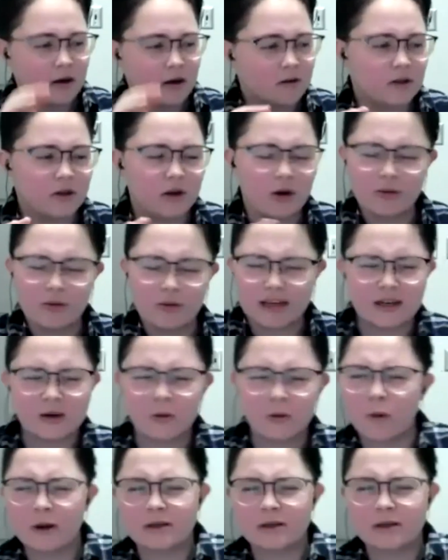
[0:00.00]
you know, they
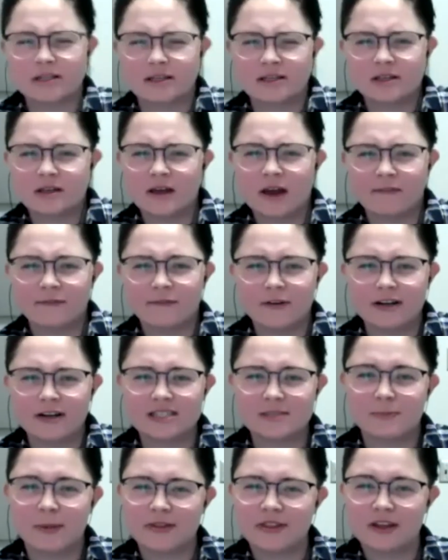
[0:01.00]
didn't want to at
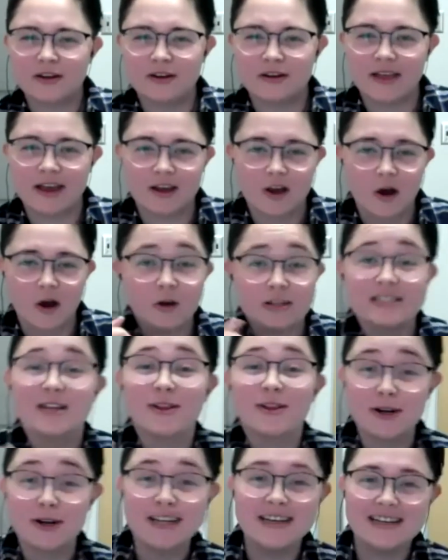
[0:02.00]
first, but then you're like, oh, it's a
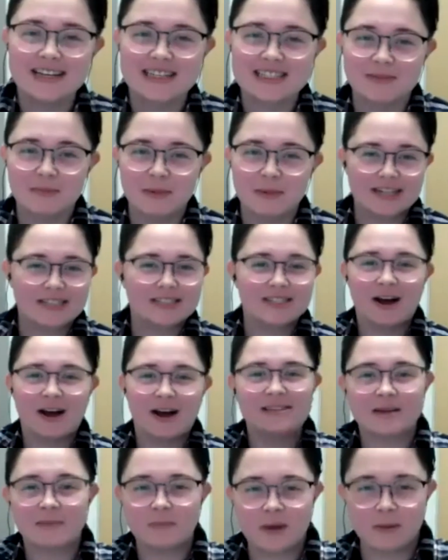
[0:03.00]
learning experience. All of
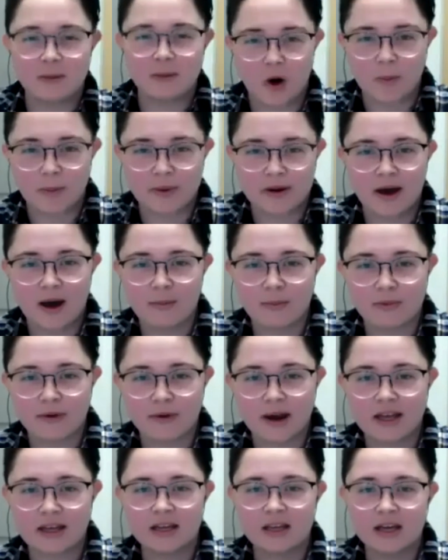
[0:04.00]
a sudden people open up,
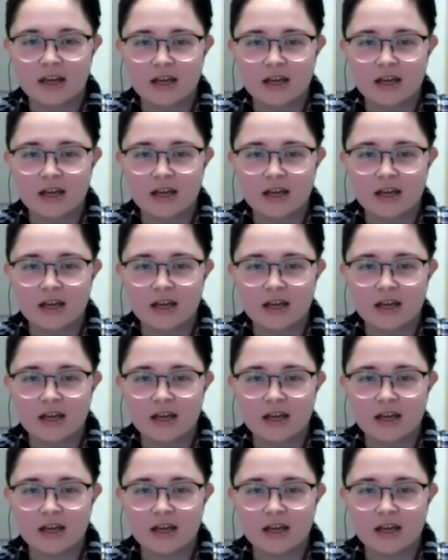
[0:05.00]
right?